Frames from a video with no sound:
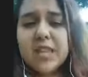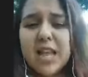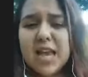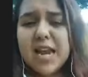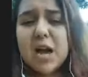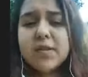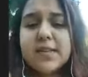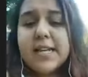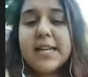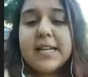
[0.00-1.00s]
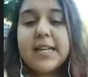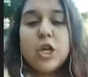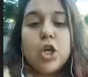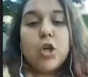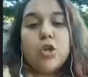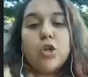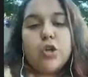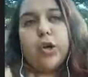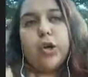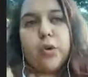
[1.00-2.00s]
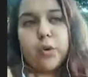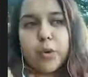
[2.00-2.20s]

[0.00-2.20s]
and I was sick. So